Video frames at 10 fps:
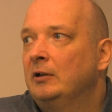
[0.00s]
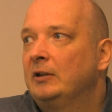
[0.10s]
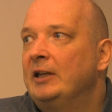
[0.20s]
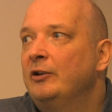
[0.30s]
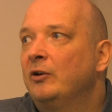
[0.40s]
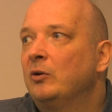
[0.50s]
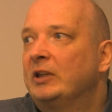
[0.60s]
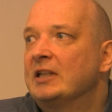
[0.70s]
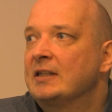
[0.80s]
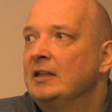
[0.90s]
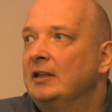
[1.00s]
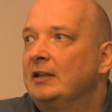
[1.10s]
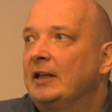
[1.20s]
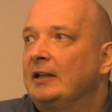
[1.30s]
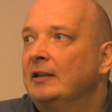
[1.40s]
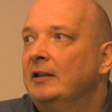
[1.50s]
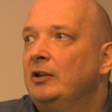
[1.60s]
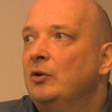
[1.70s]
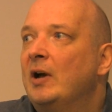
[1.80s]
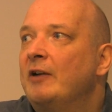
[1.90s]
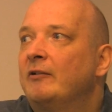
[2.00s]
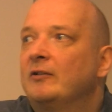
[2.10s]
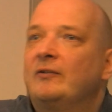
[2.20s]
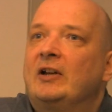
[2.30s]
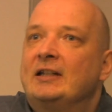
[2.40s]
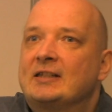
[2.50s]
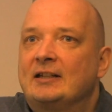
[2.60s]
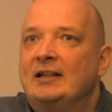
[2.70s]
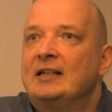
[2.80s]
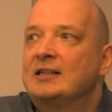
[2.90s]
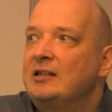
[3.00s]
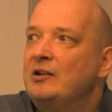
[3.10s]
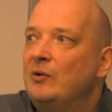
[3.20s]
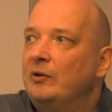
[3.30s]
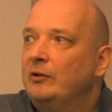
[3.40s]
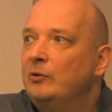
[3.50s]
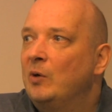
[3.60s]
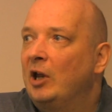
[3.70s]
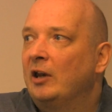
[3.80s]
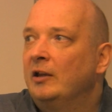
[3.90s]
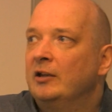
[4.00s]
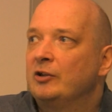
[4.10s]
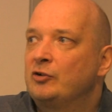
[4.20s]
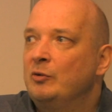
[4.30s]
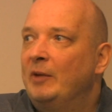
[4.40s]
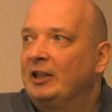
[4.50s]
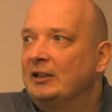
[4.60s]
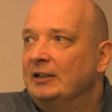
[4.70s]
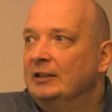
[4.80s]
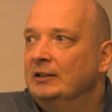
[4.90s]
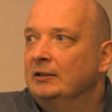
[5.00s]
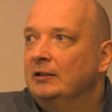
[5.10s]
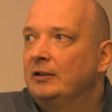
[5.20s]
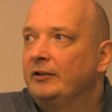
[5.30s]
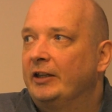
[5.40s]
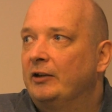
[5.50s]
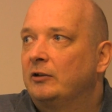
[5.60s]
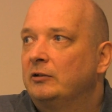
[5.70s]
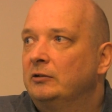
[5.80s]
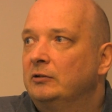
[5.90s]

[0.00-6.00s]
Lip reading: Then you notice that you have very strange dual symmetry there,